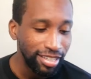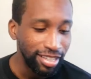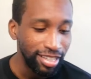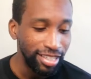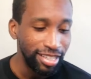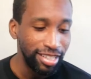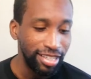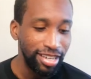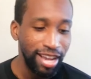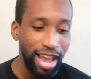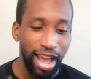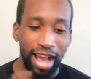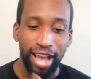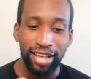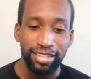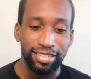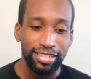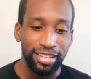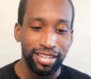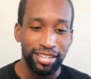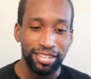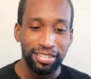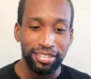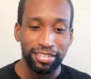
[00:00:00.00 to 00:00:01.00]
it has
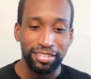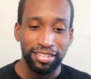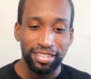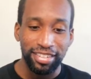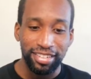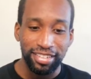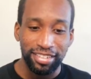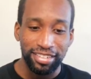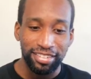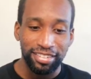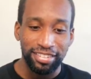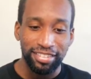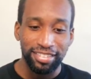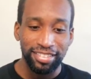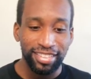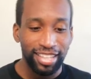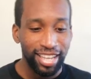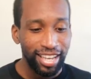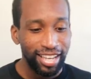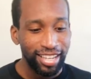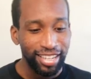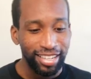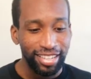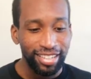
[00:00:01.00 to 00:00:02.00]
like little
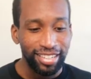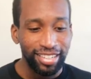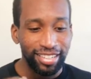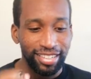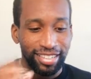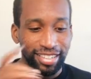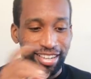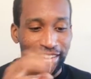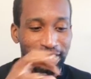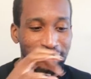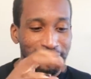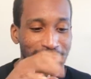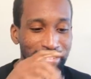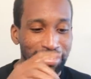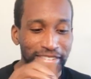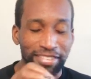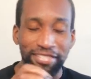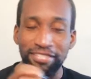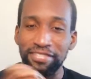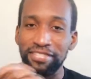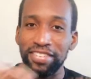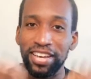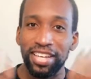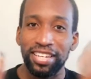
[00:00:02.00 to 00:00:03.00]
like I don't know,
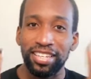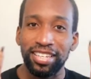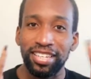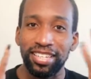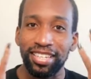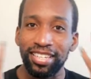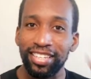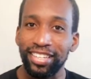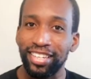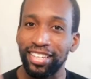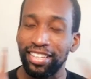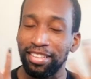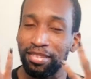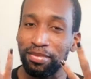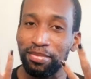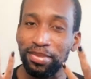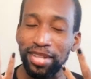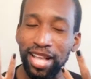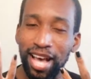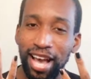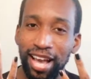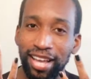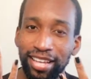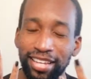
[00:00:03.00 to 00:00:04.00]
confetti in the
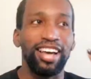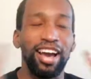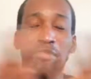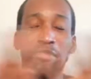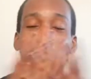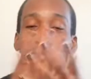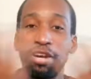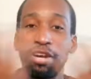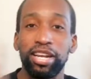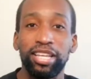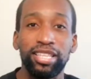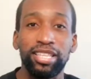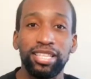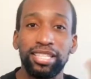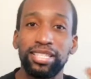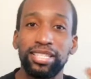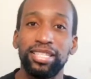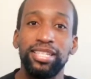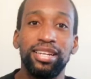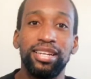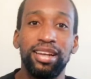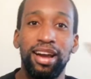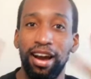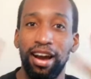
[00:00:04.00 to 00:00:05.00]
black. I'm wearing this
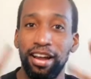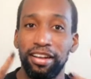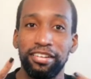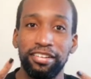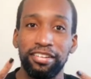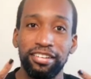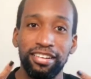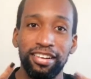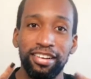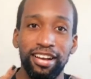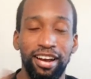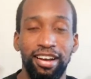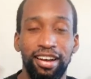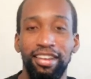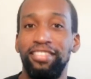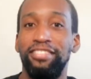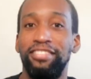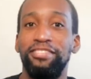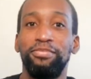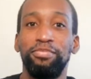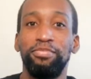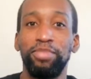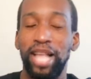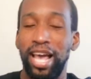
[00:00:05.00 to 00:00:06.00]
in honor
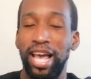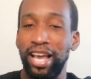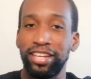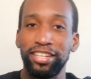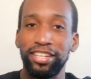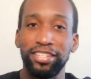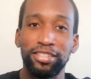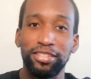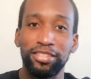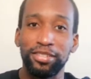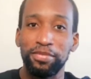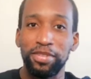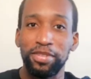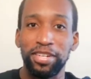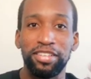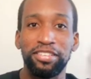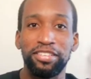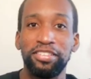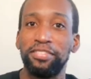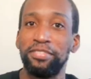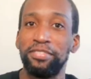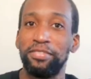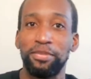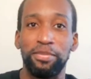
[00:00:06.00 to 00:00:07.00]
of Black History
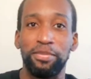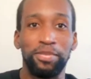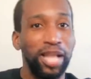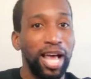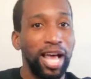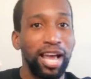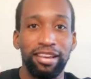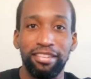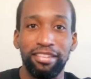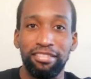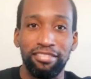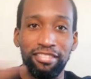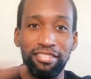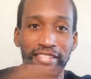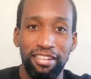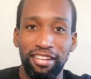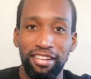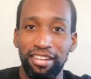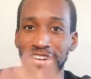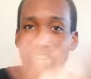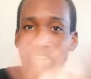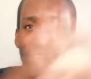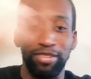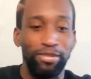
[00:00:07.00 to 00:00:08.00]
Month for
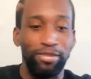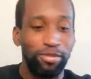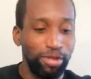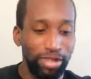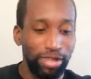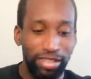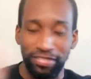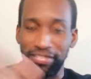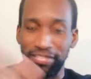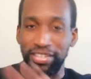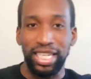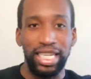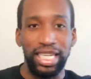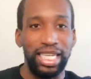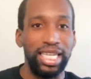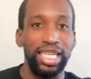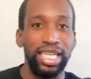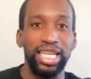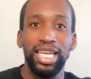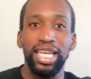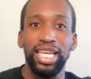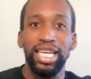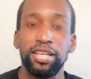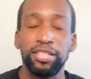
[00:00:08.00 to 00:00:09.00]
Blackathon and all of it.
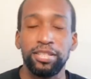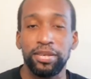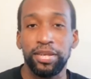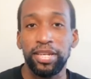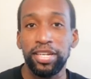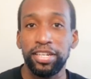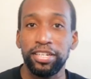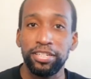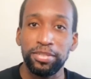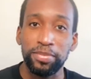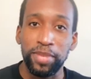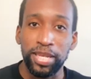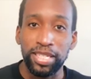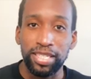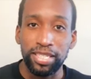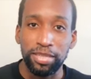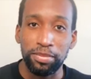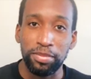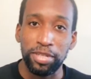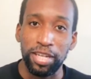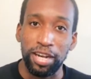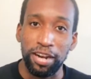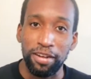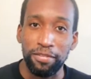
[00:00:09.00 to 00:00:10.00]
So here's my
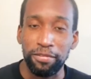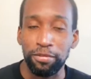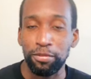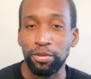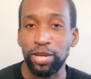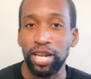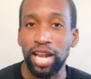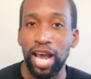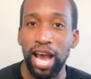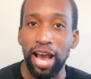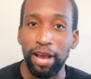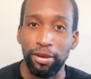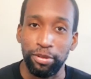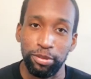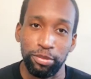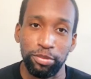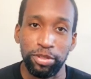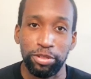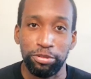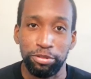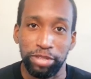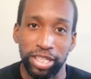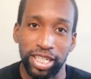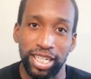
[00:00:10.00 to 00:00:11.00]
TBR for what I will
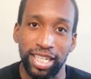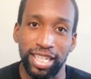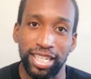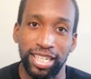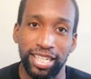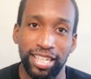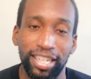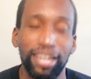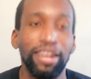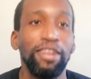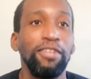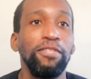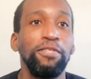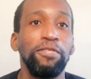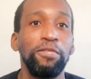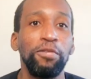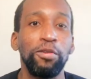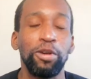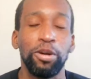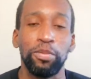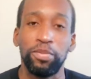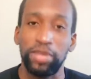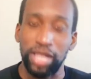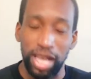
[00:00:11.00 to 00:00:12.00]
be reading
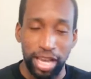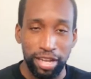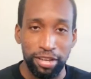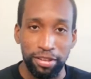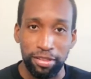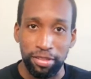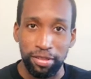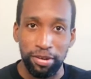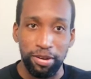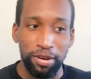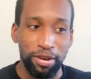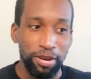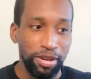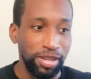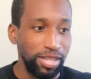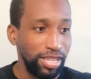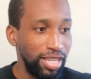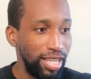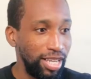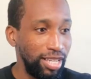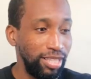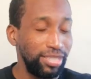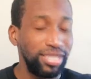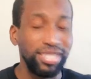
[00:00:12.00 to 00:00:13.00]
for
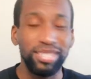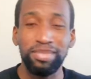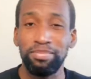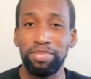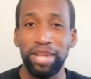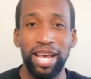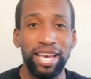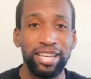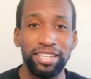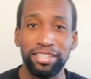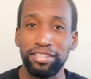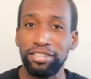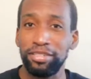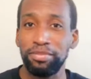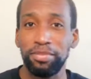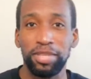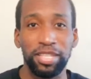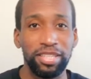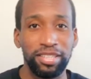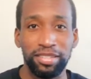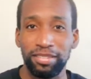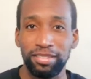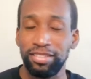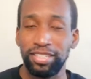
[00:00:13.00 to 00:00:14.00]
Blackathon and just Black History
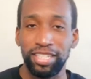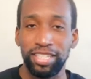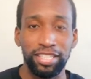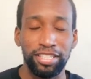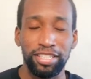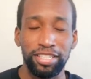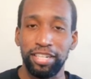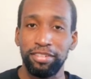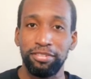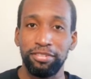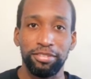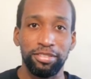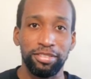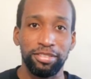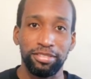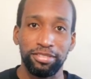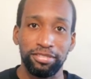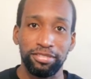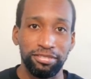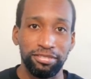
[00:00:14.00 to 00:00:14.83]
Month in, in general.